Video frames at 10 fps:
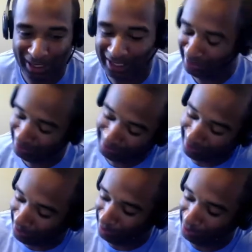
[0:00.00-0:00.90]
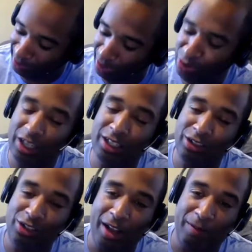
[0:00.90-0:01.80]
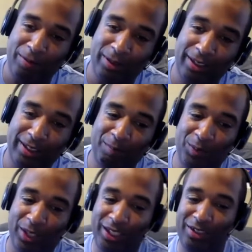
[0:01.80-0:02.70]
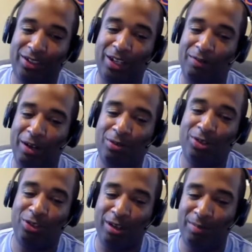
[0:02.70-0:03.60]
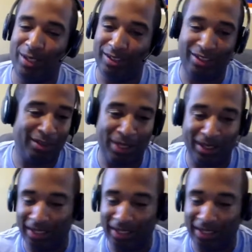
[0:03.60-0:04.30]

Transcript: And so it is tough. It is tough. I was just reminiscing about that.